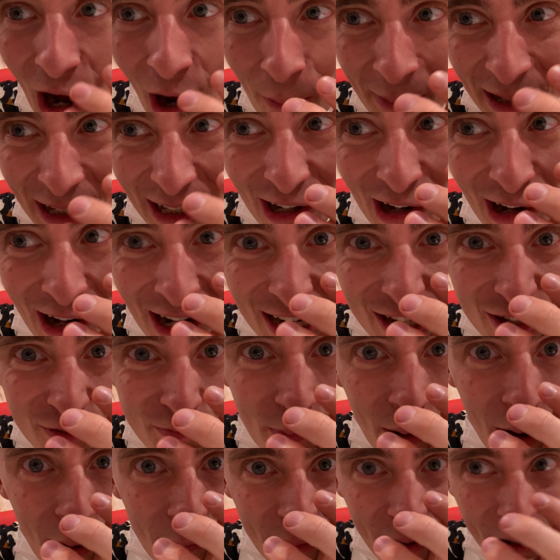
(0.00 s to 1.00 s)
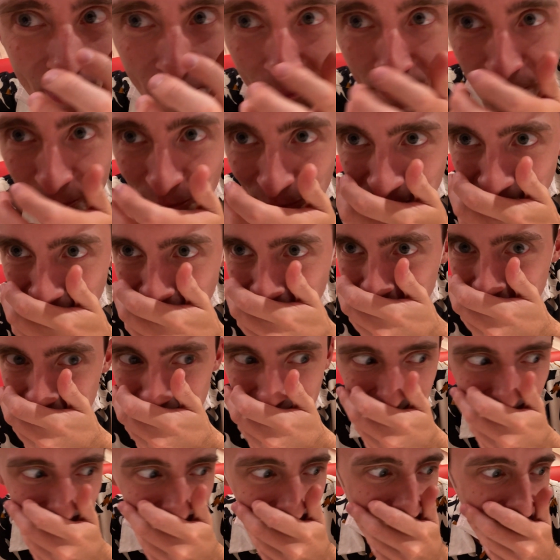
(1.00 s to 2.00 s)
Oh my god, it's popping.
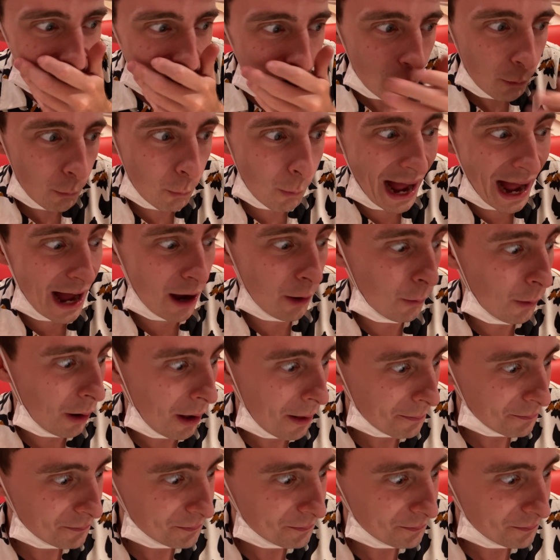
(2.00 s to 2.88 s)
Wow.